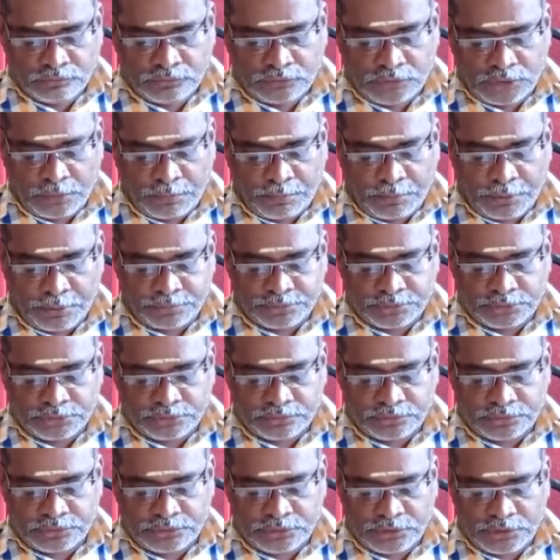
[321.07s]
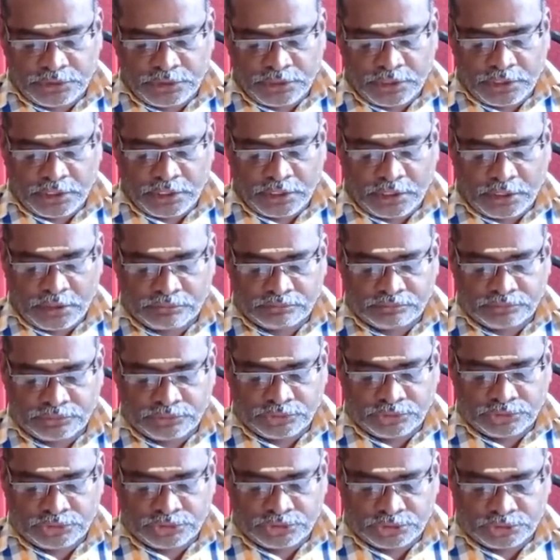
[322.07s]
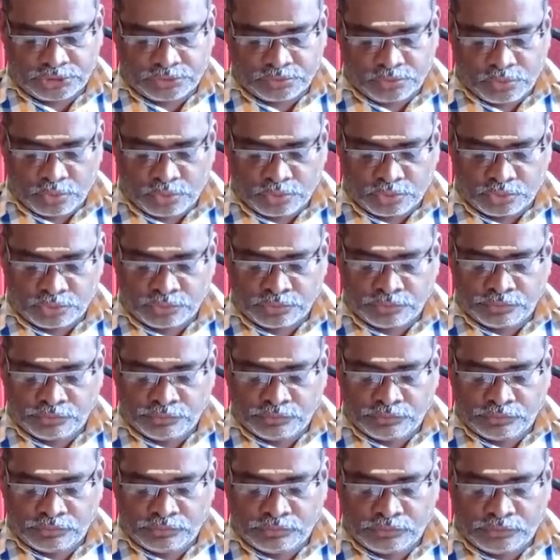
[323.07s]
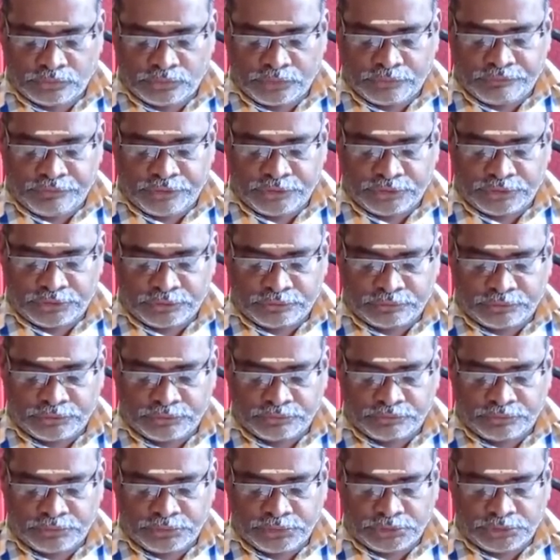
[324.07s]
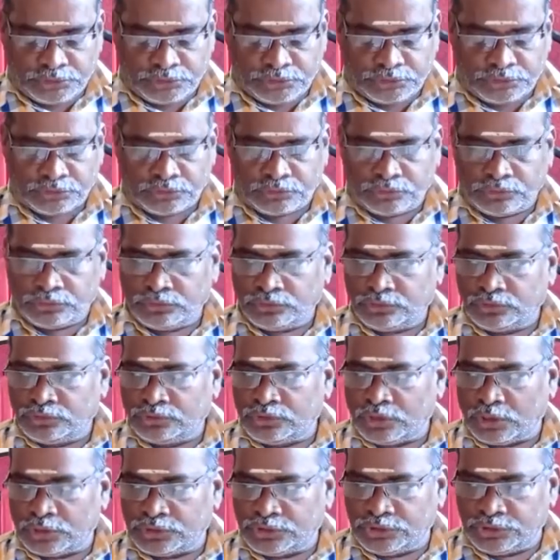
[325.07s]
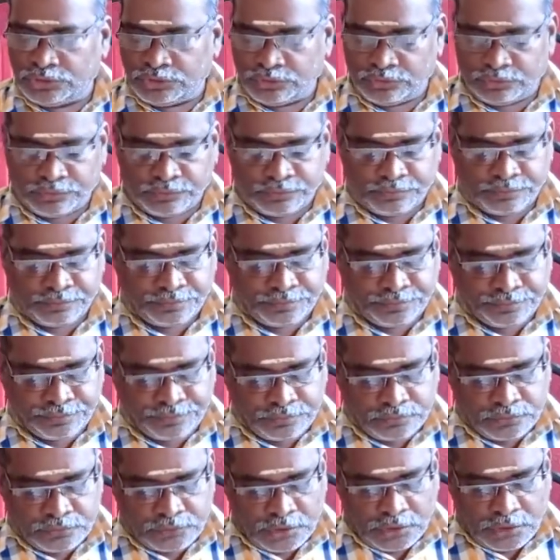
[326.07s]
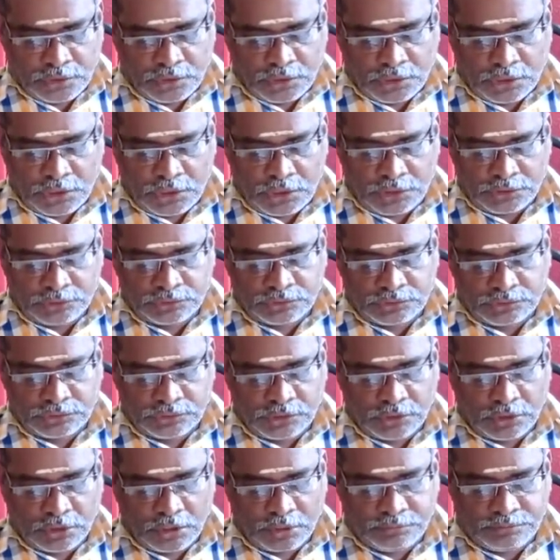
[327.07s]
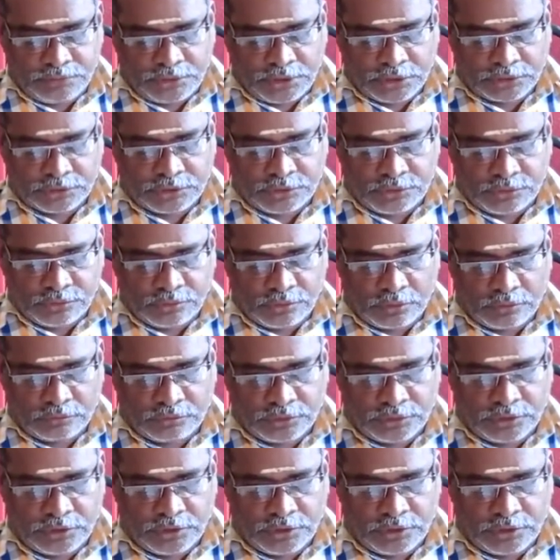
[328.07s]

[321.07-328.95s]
The purpose of the tree diagram is to explore the ways of the means to achieve the objective of the